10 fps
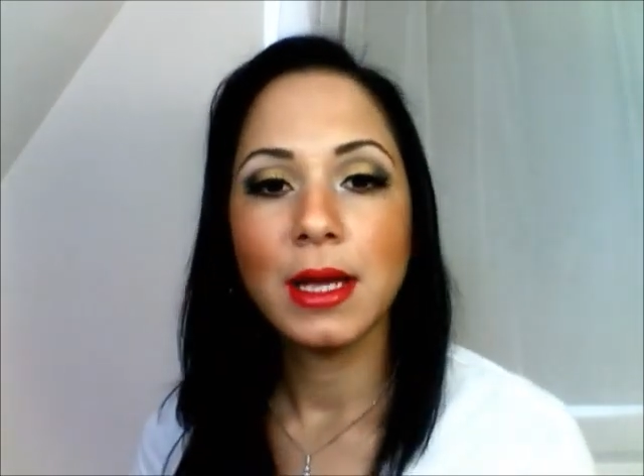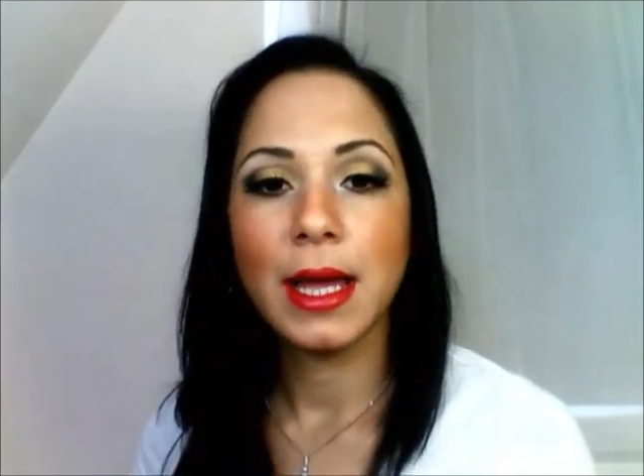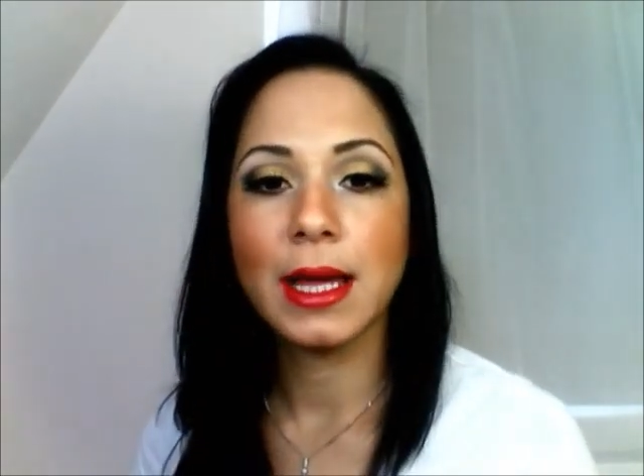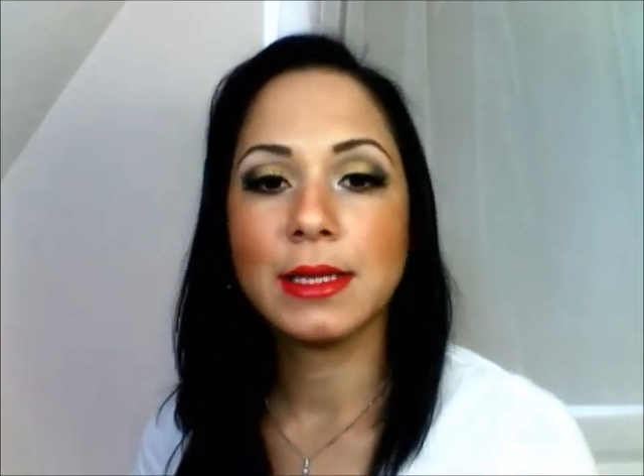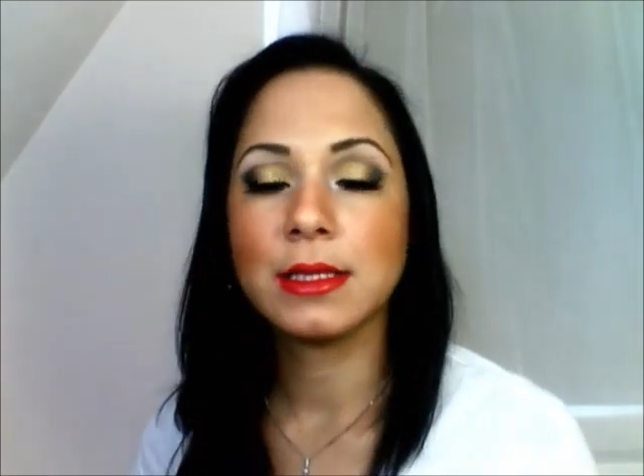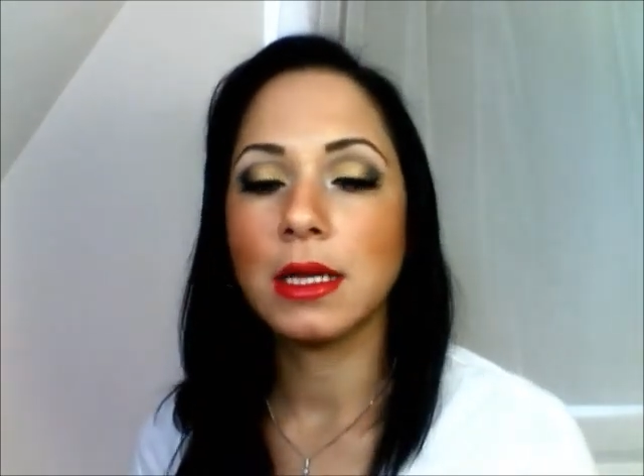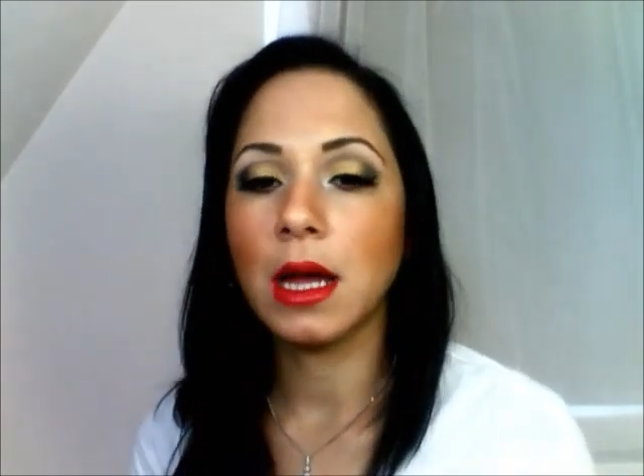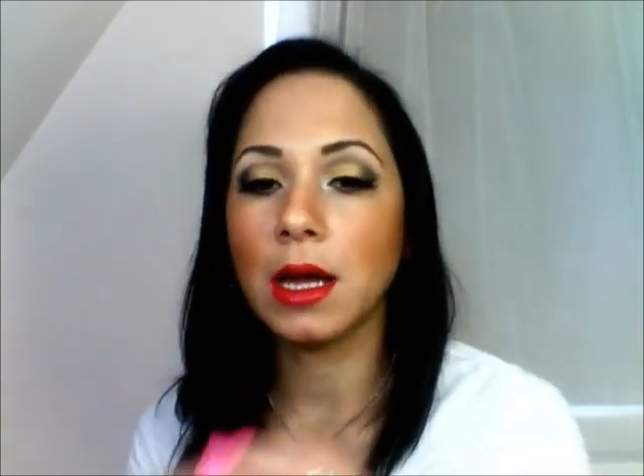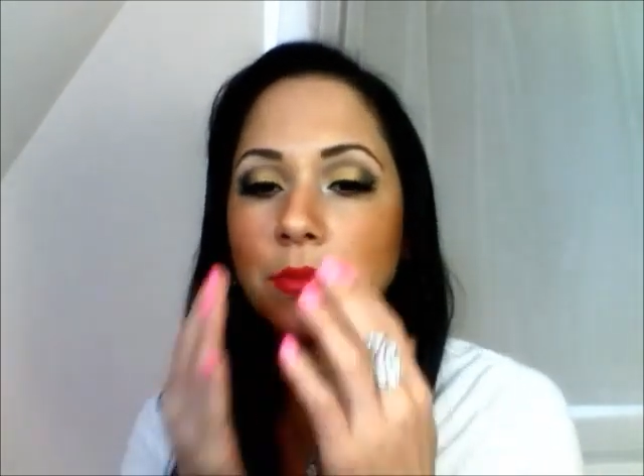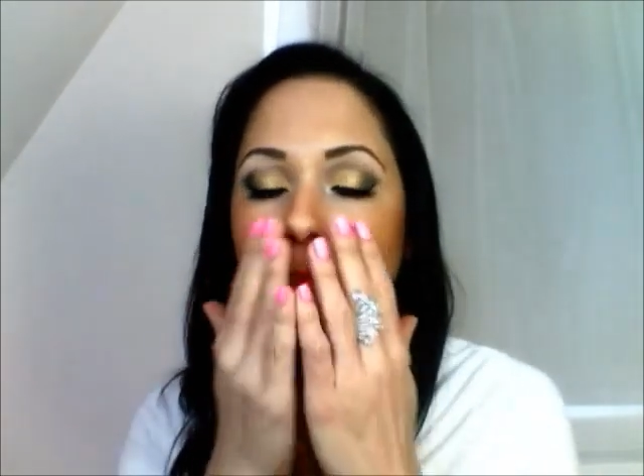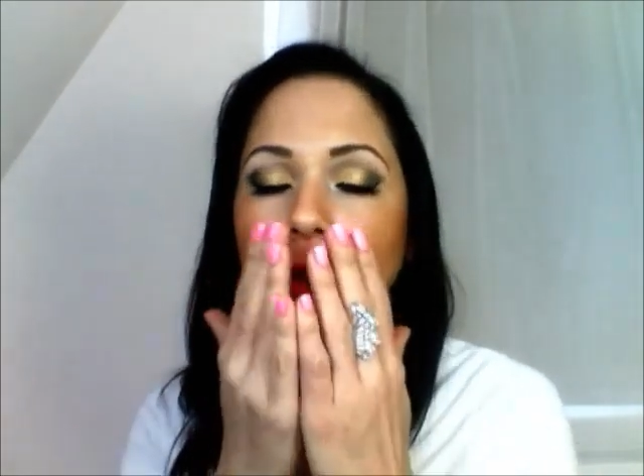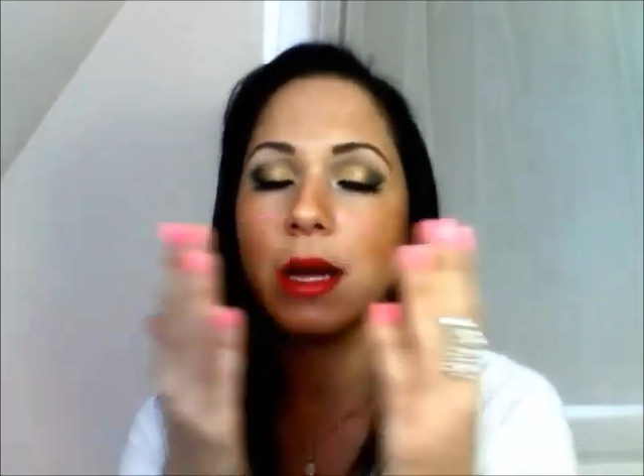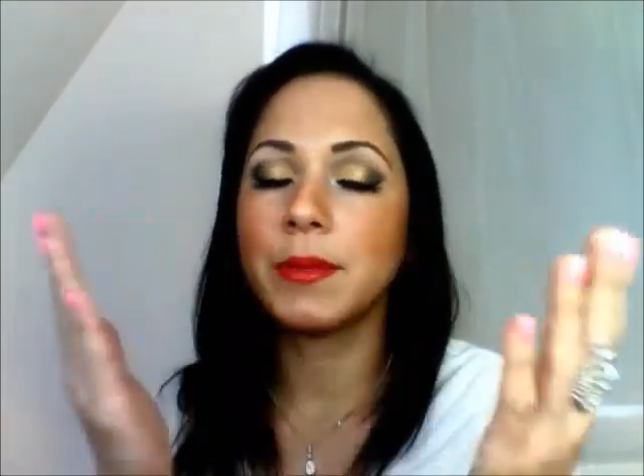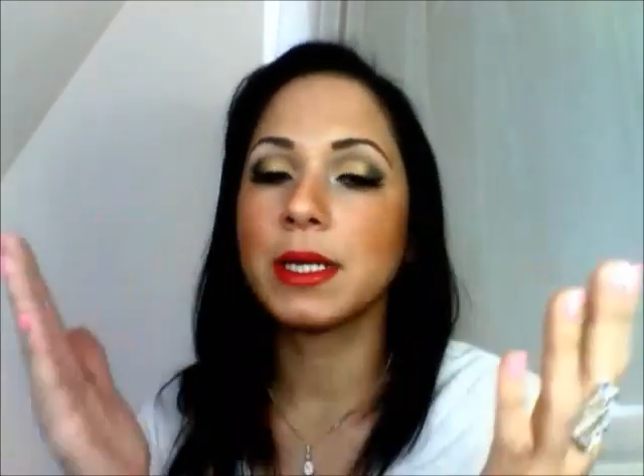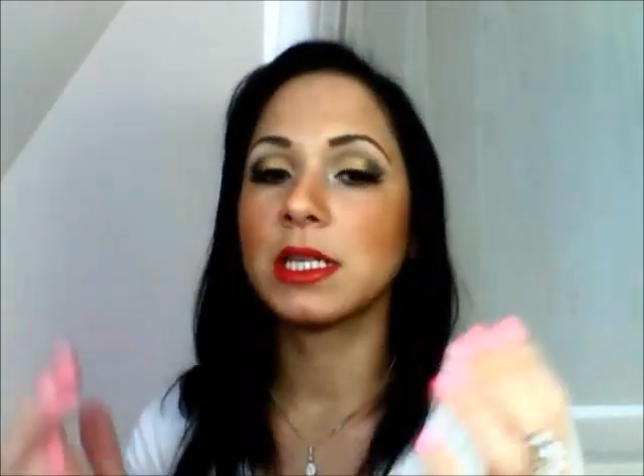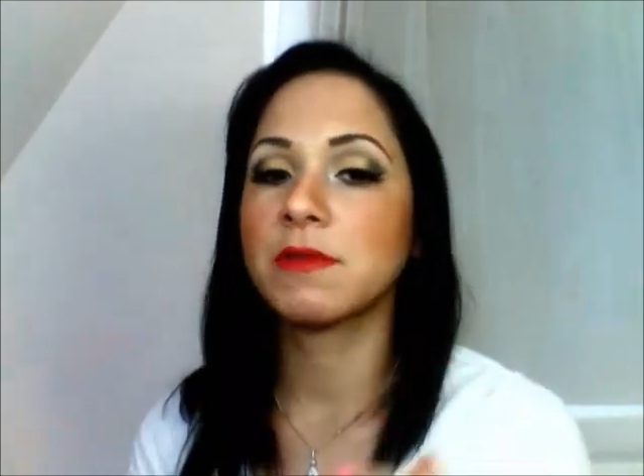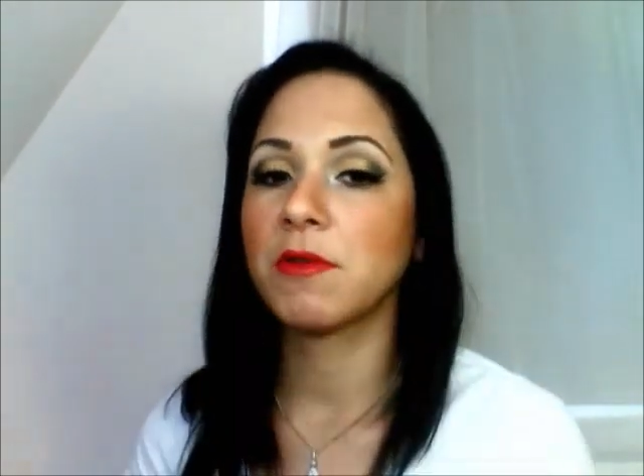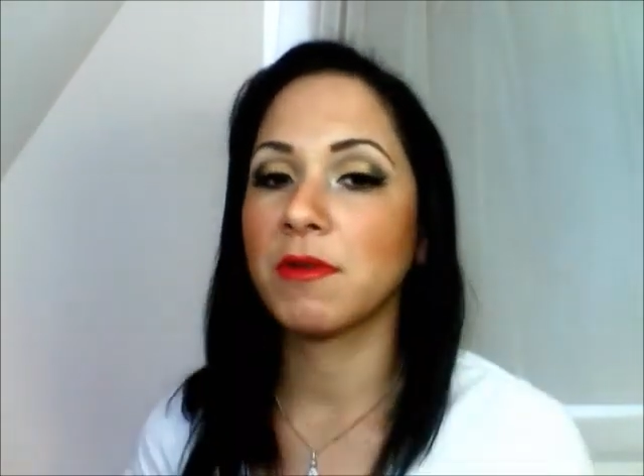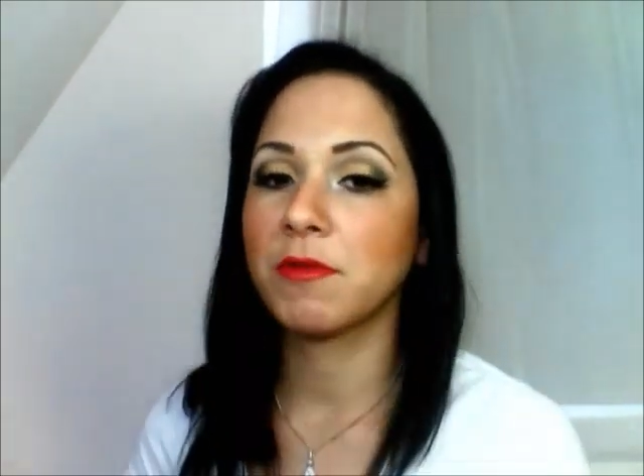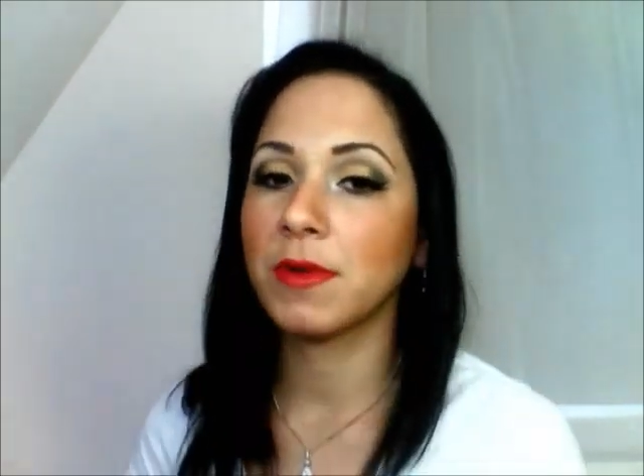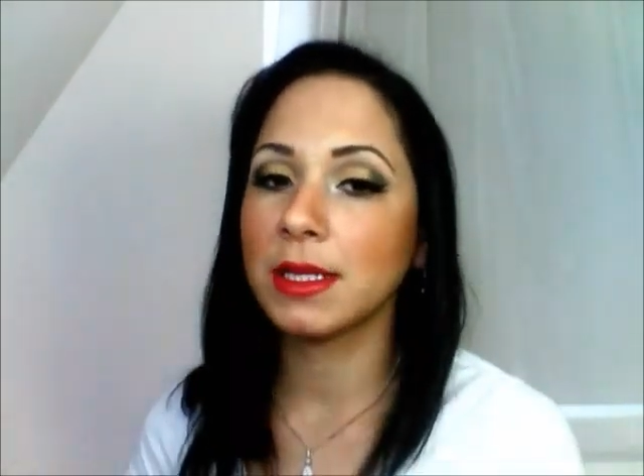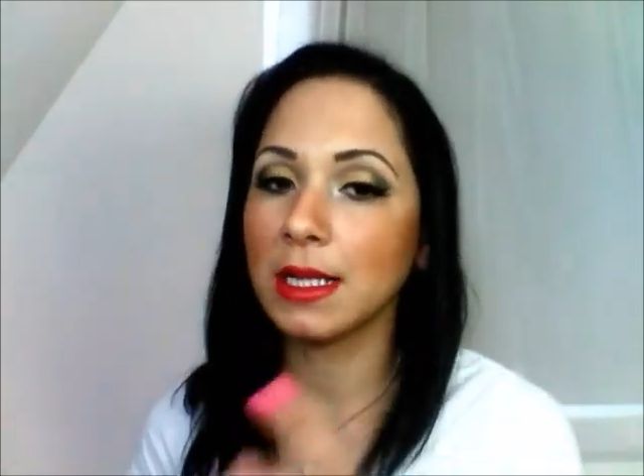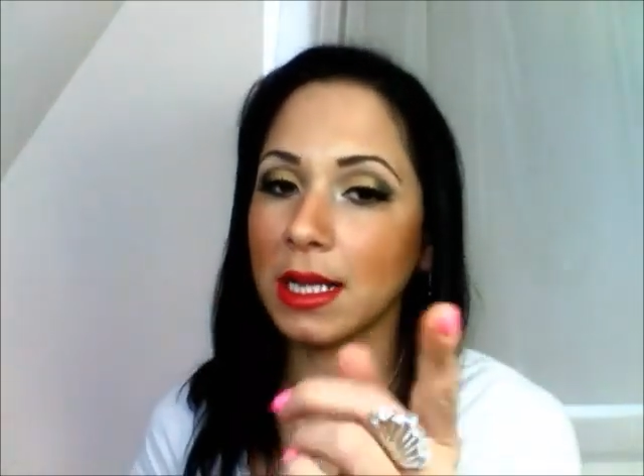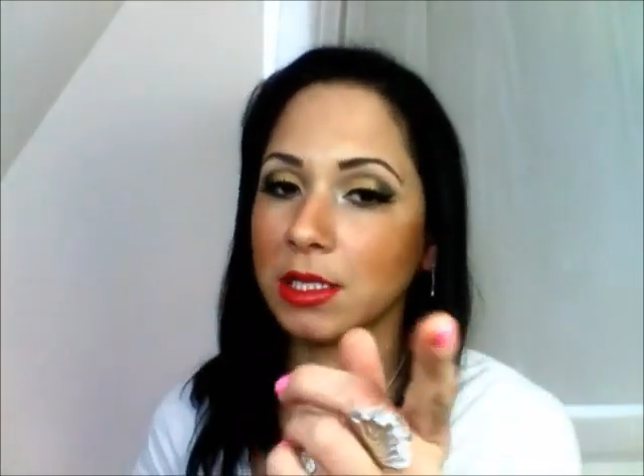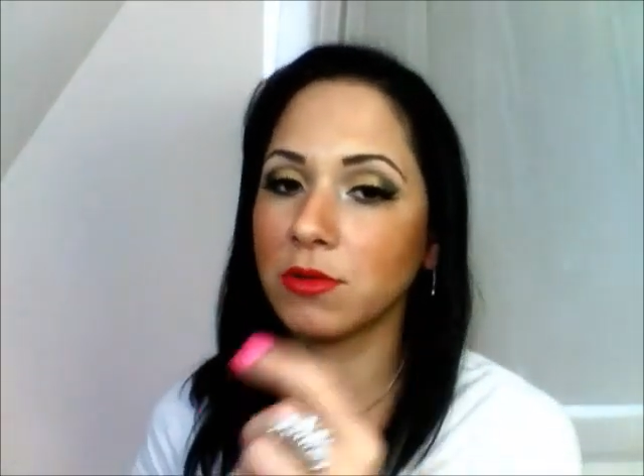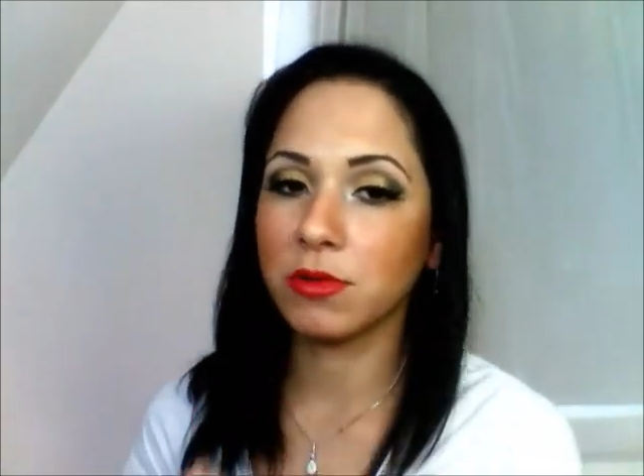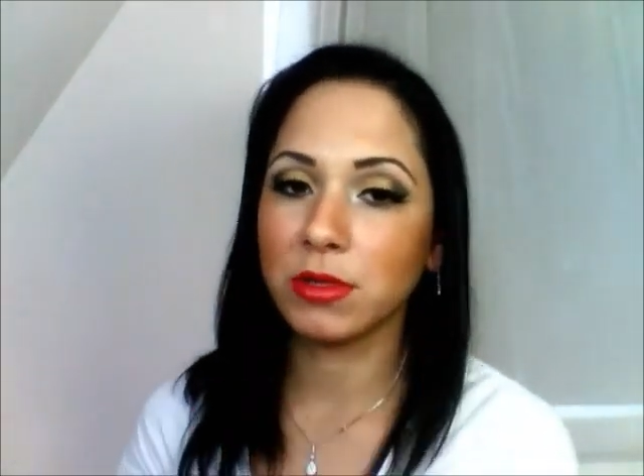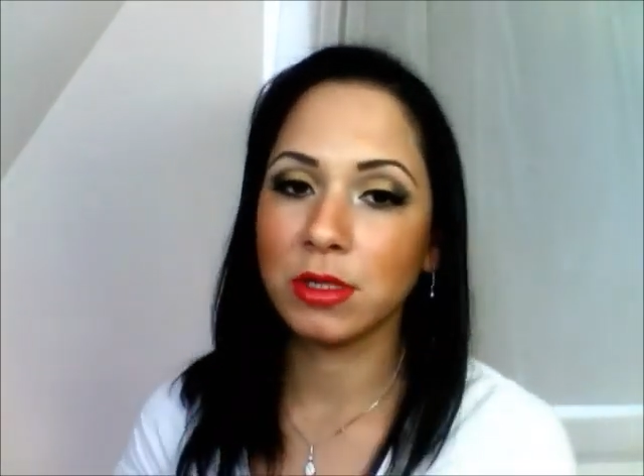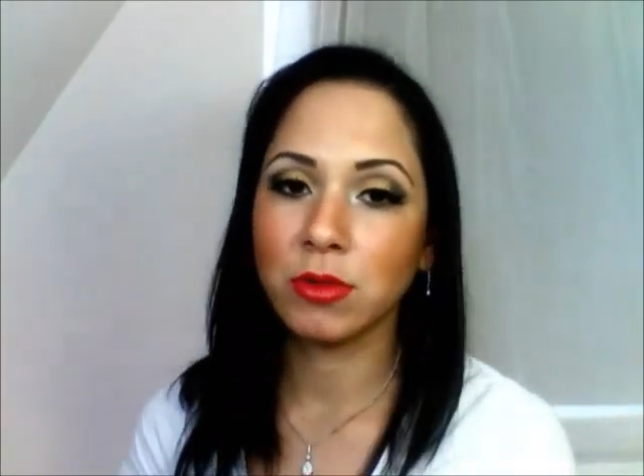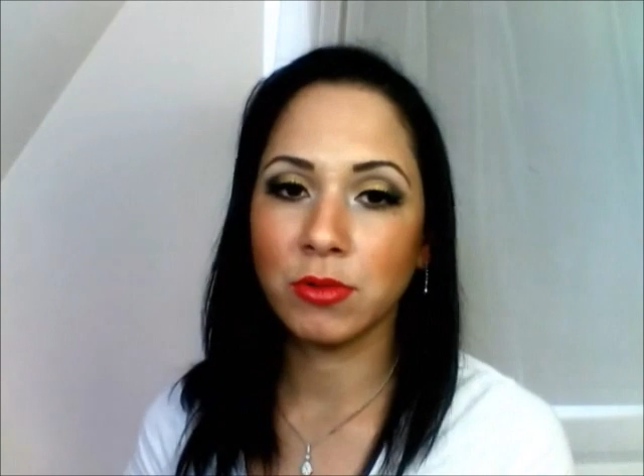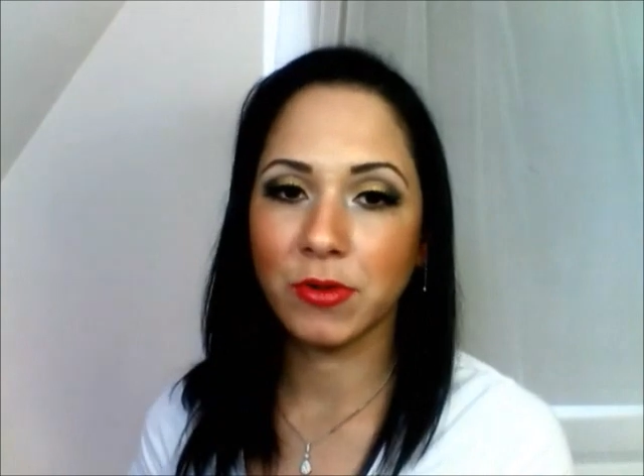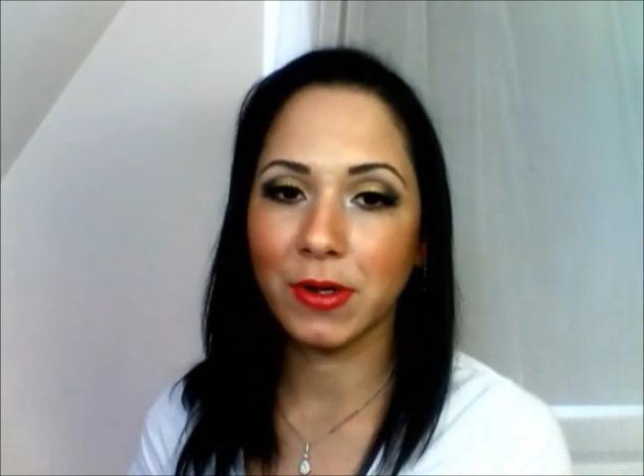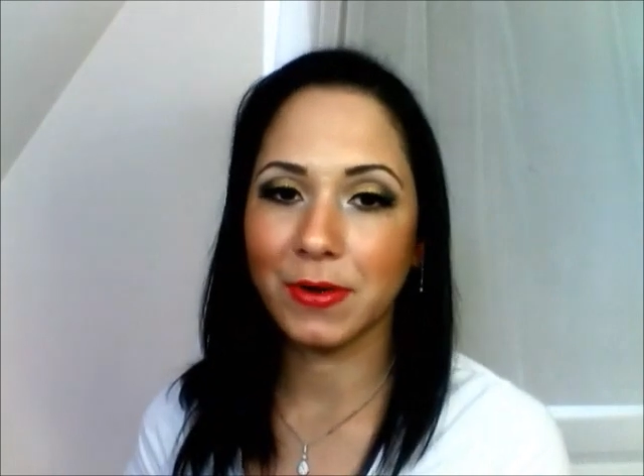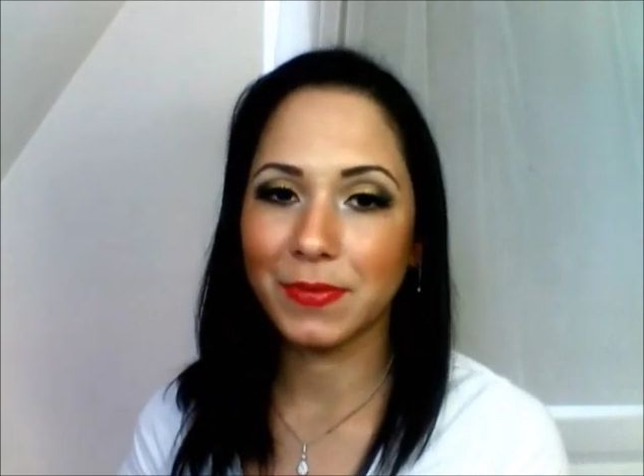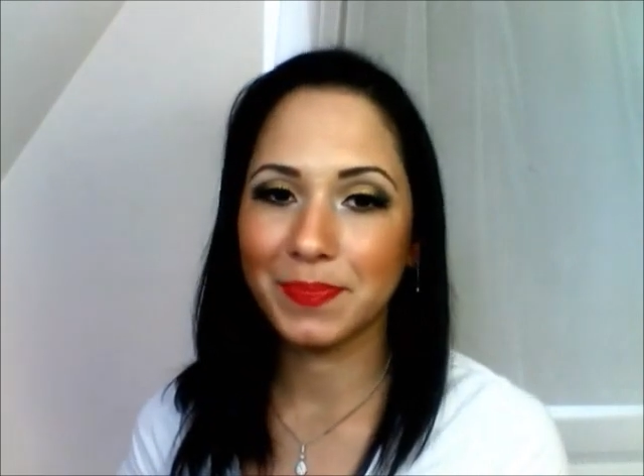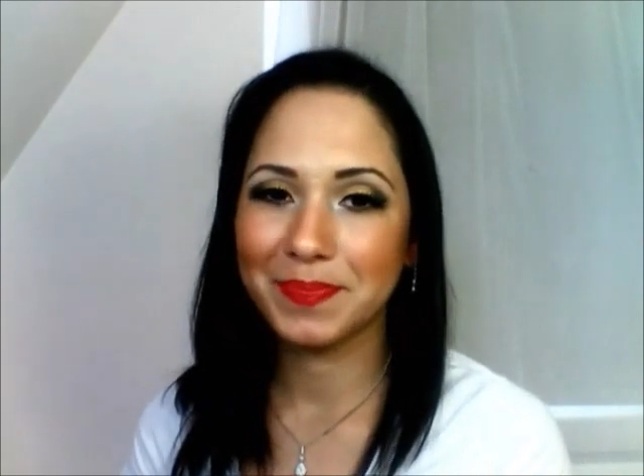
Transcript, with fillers: And a big kiss for everyone, and let's go to the tutorial.